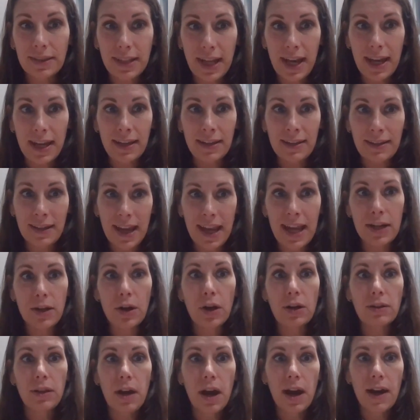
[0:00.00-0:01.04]
day in
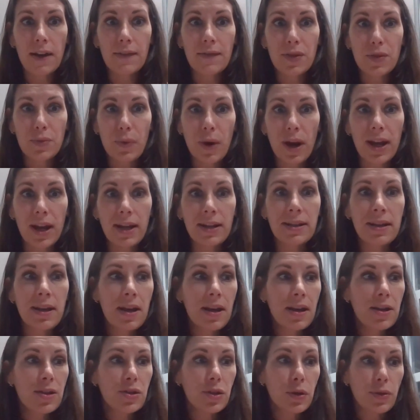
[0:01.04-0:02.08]
our lives, right?
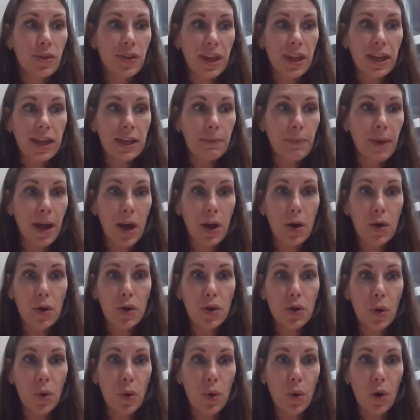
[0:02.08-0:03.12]
So think about
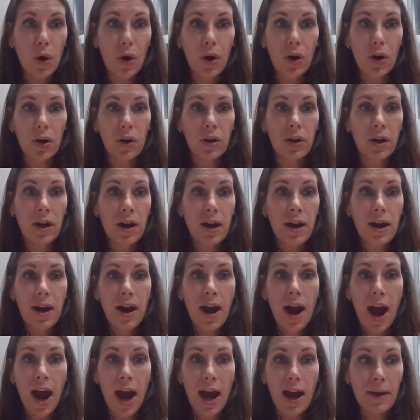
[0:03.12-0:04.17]

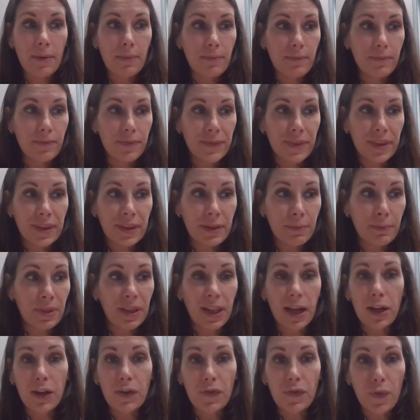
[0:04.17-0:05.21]
the
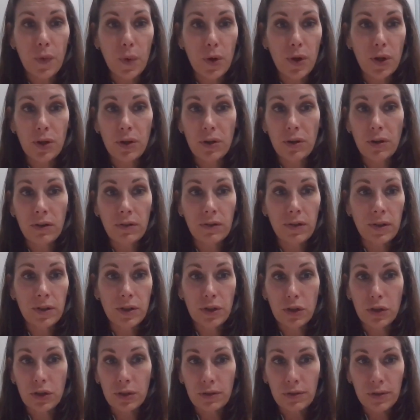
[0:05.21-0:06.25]
plug for your
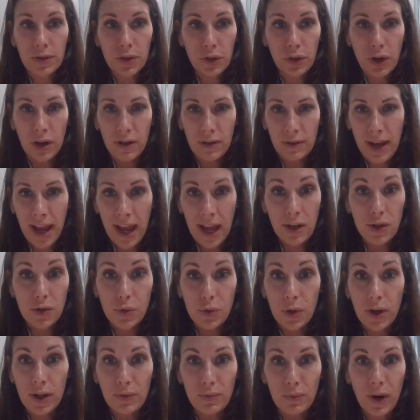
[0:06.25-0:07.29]

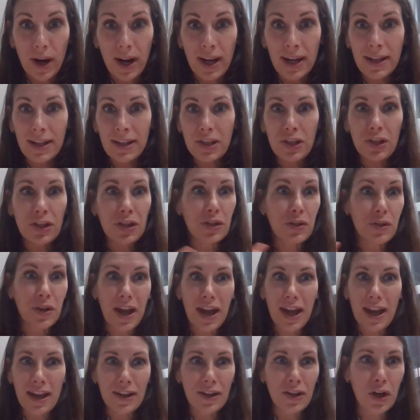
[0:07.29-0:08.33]
Android, right? You can
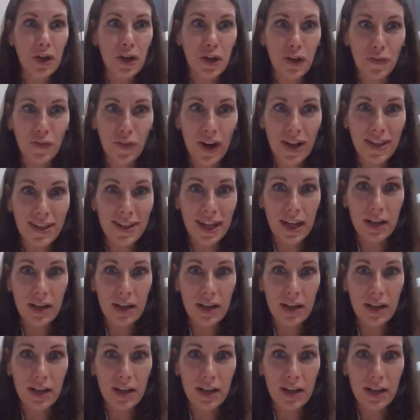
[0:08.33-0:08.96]
go to your friend's